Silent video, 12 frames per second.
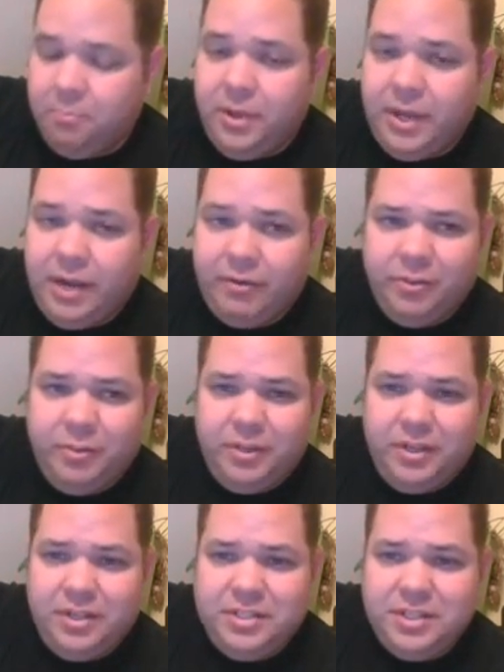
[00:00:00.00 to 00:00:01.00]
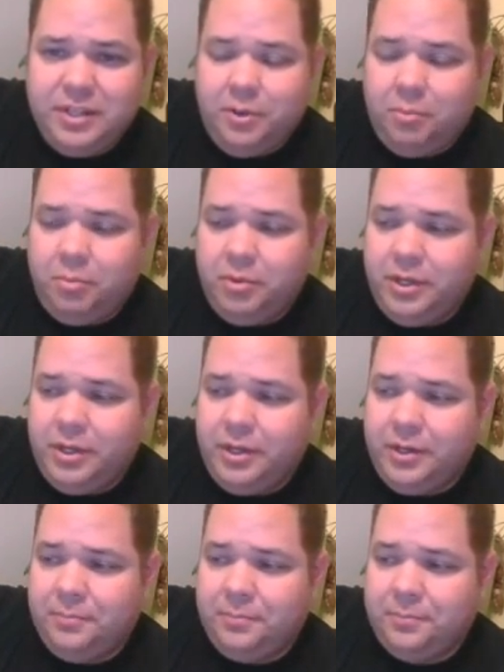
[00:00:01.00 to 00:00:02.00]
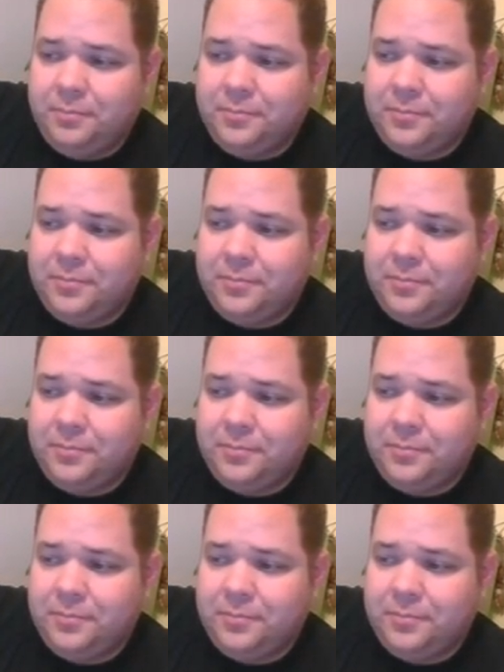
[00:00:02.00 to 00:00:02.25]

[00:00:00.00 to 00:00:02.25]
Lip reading: but every little bit does help. And